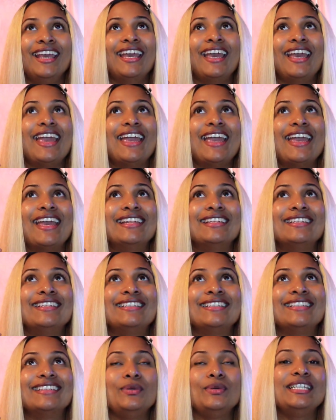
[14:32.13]

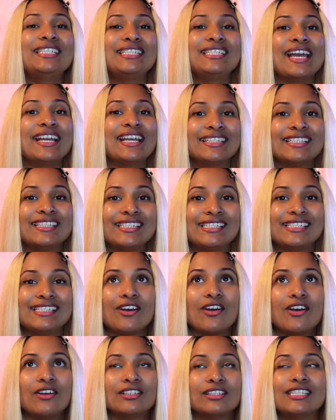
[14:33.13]
and we sang this
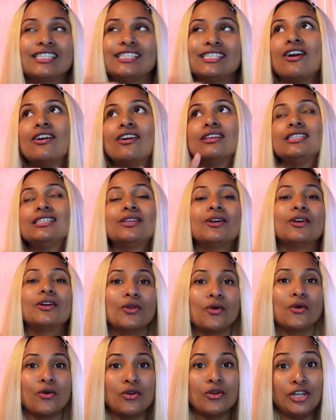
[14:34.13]
song. The song is called
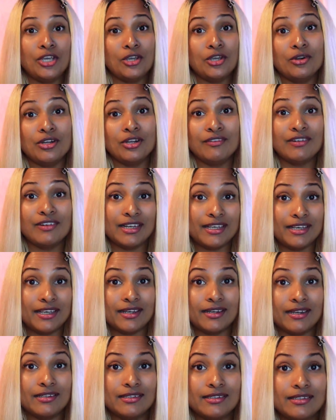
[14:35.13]
Odi Odi
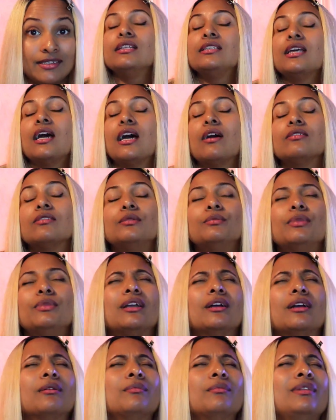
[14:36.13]
Vilayaadu. It out to
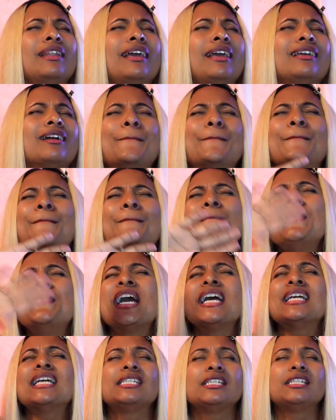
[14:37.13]
become like
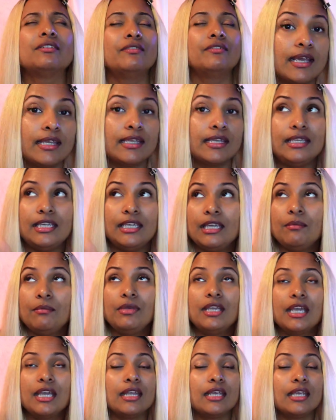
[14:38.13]
massive. I keep
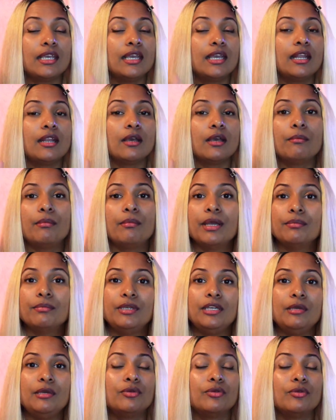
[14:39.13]
getting hit up by
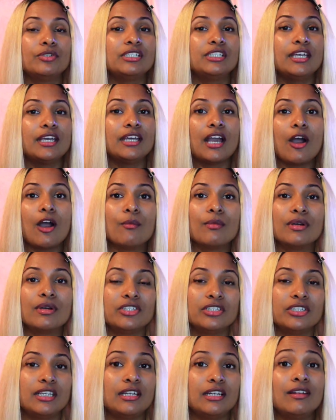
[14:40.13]
people saying how
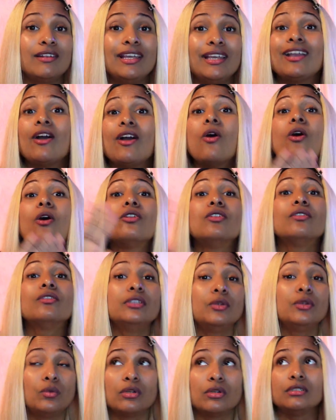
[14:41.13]
much they like all over
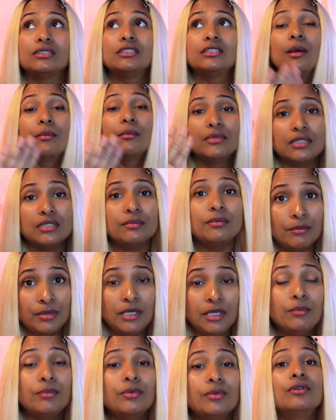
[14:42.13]
the world. Tamil
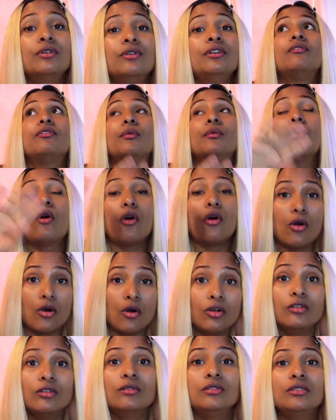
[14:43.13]
people from
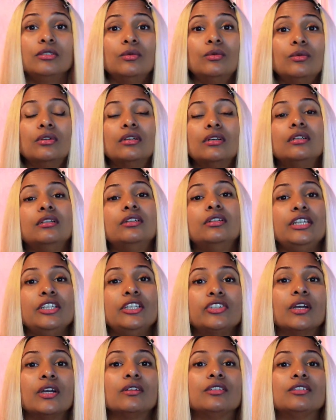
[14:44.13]
all over the world
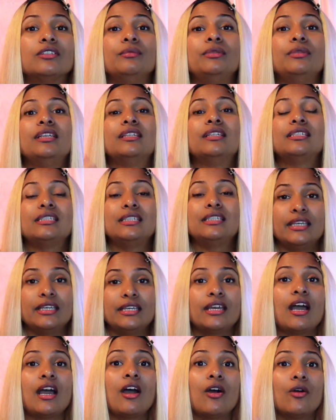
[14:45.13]
reach out to me and say
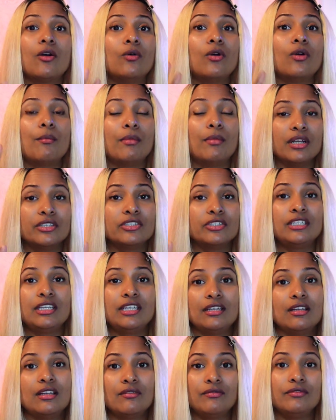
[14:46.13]
how much they love